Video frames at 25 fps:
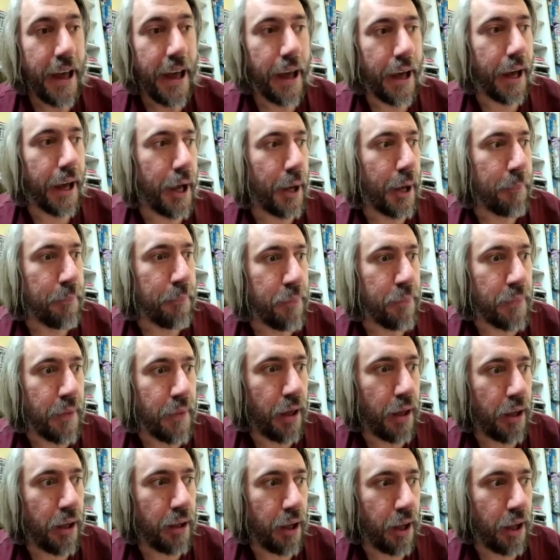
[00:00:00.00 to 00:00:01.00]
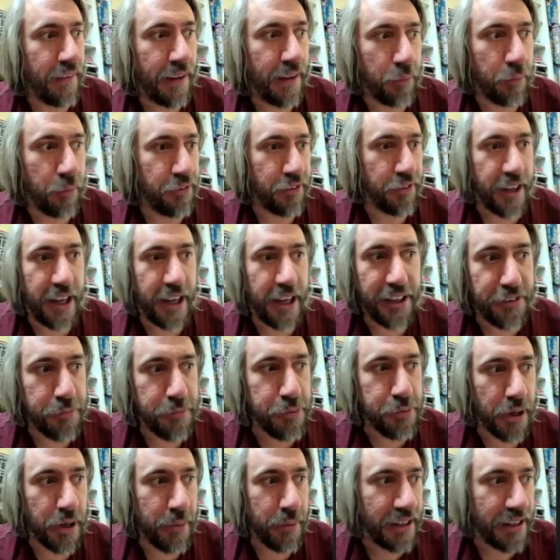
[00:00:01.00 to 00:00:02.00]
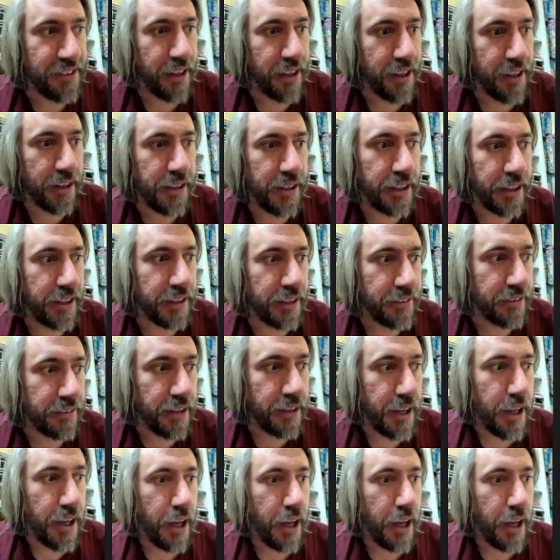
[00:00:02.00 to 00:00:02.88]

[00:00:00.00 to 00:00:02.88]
Um, and, and, that was the case probably about 10 years.